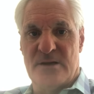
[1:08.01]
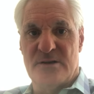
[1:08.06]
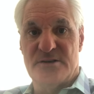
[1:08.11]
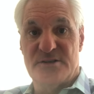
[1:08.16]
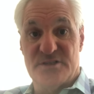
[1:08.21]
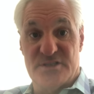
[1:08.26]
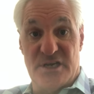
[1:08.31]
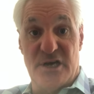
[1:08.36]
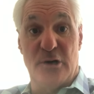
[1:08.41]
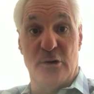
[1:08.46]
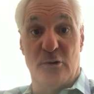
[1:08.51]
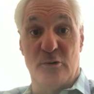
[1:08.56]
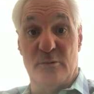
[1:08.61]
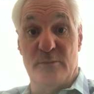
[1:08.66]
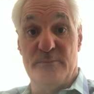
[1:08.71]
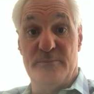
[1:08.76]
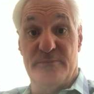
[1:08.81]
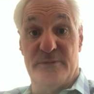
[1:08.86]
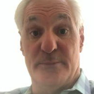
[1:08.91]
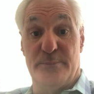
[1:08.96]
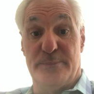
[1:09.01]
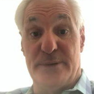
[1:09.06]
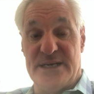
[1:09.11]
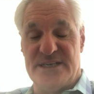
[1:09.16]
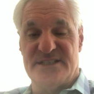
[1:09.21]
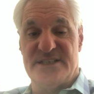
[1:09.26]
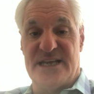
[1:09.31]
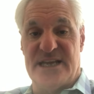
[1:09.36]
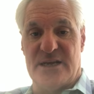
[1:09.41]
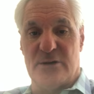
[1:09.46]
So, the
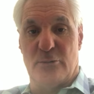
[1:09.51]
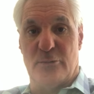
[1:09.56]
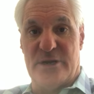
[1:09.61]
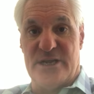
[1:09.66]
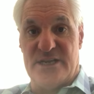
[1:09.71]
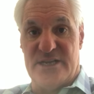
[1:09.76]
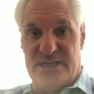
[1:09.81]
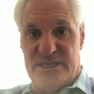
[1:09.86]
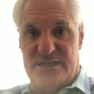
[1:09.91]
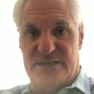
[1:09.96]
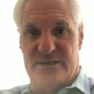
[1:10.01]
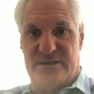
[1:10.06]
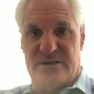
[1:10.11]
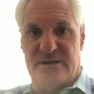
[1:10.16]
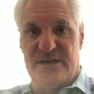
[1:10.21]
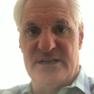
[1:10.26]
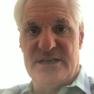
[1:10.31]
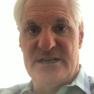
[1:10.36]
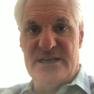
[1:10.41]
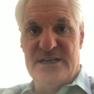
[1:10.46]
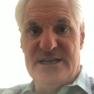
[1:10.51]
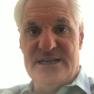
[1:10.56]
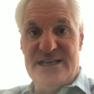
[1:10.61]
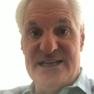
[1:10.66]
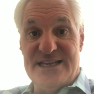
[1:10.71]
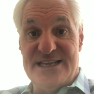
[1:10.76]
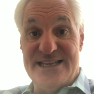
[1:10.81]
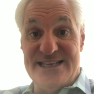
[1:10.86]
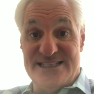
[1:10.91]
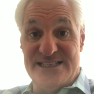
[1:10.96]
big takeaway here
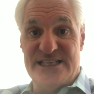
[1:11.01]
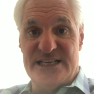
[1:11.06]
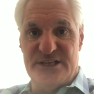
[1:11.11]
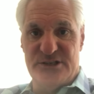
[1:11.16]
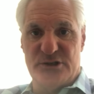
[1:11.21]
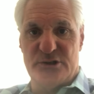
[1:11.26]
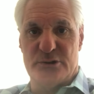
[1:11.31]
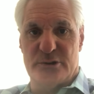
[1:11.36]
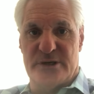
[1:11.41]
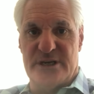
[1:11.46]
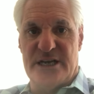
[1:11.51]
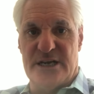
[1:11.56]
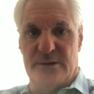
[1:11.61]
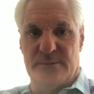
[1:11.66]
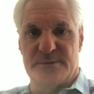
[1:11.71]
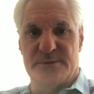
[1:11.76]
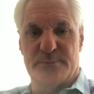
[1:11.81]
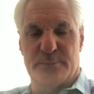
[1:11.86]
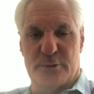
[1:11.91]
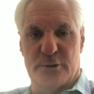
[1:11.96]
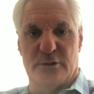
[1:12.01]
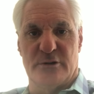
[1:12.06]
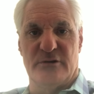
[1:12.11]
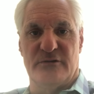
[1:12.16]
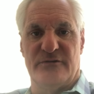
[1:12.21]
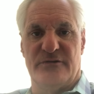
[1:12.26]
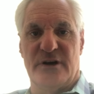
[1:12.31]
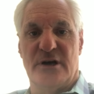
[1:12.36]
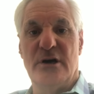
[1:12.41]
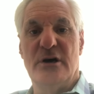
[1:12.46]
is history helps
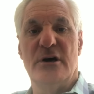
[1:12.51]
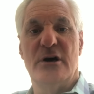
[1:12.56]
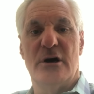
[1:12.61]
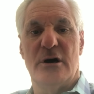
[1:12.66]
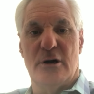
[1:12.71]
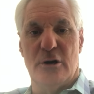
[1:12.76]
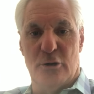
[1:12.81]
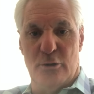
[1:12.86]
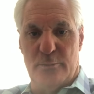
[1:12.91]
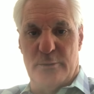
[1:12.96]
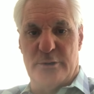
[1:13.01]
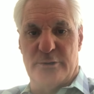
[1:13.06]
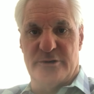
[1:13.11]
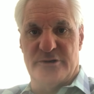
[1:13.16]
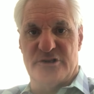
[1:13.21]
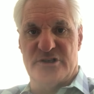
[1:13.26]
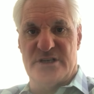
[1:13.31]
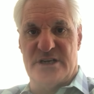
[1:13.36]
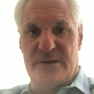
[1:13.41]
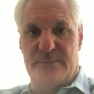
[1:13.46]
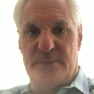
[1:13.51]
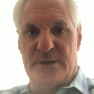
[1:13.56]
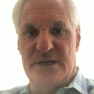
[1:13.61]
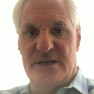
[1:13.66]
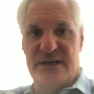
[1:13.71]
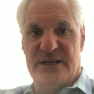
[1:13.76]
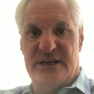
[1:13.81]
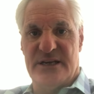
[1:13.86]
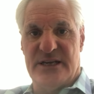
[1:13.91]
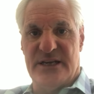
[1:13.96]
prove homeownership
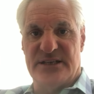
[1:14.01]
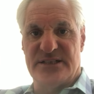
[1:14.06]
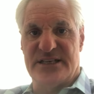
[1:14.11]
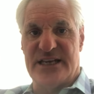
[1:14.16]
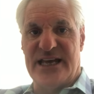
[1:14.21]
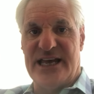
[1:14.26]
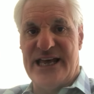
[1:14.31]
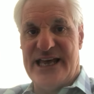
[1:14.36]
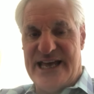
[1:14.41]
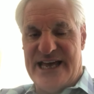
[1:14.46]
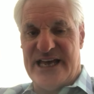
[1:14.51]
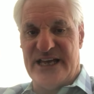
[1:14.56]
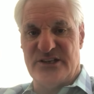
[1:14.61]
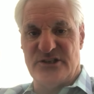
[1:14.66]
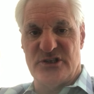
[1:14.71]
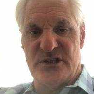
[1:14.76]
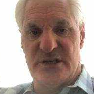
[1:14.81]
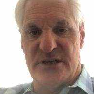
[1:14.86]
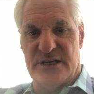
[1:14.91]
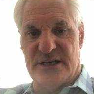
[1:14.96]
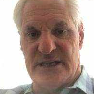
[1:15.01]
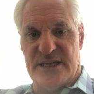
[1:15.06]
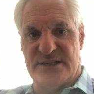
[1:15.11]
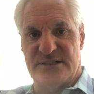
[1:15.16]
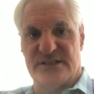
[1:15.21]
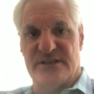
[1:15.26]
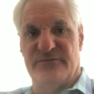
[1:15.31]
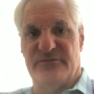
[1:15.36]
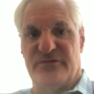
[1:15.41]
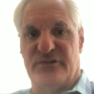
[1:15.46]
is a hedge
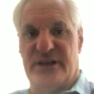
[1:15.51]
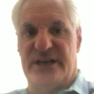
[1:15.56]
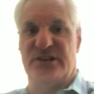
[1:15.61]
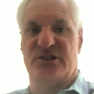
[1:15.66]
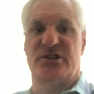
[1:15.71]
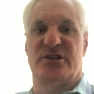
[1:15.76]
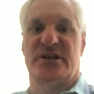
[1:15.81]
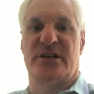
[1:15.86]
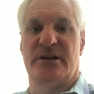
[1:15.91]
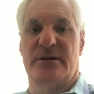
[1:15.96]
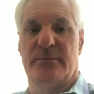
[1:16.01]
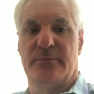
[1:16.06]
against inflation.